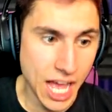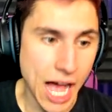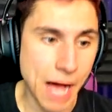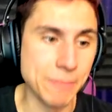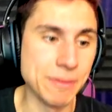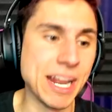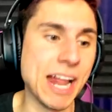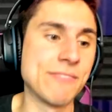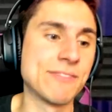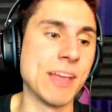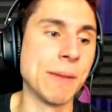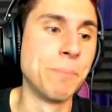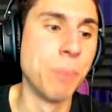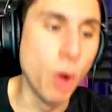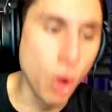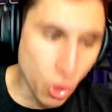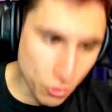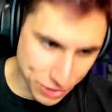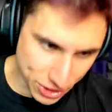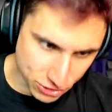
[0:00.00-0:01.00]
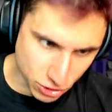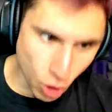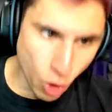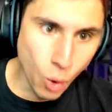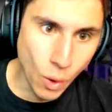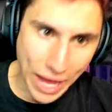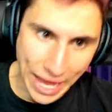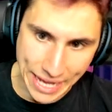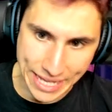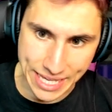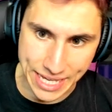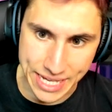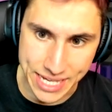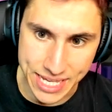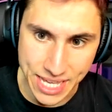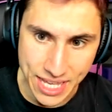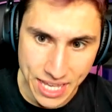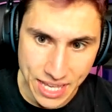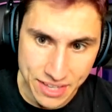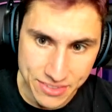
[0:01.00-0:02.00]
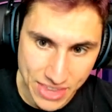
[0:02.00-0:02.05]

I'm gonna have to pull the doohickey.